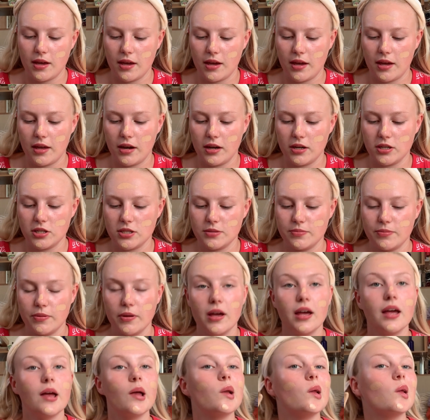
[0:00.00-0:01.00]
and I just put
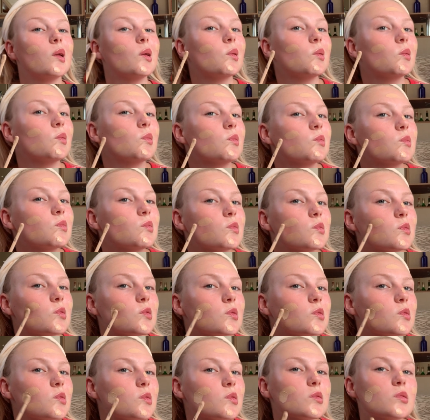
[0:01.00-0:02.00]
a little
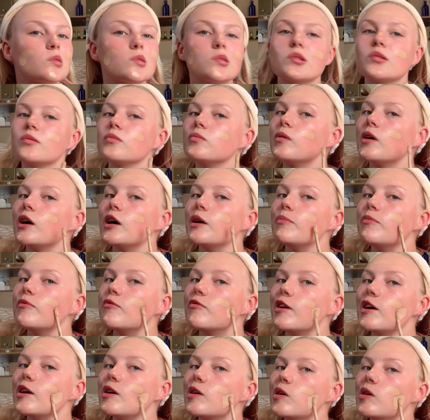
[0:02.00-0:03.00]
swipe of
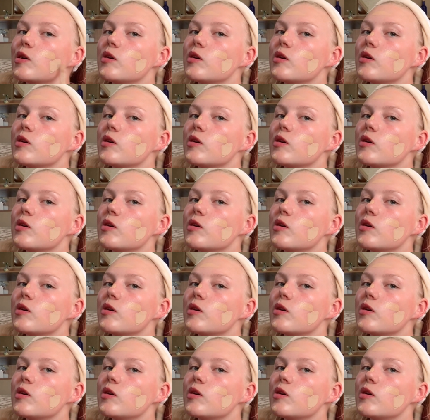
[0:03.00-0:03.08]
it